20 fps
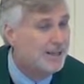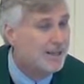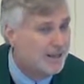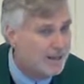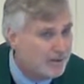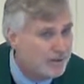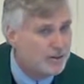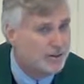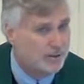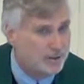
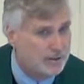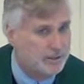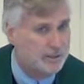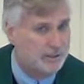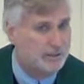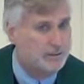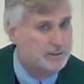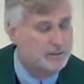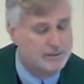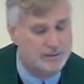health
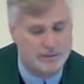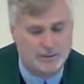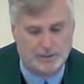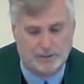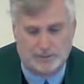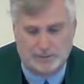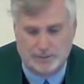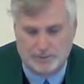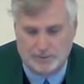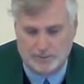clinics in
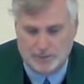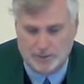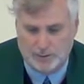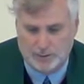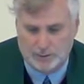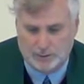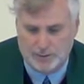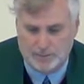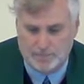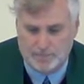our
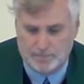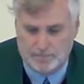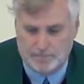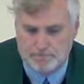community.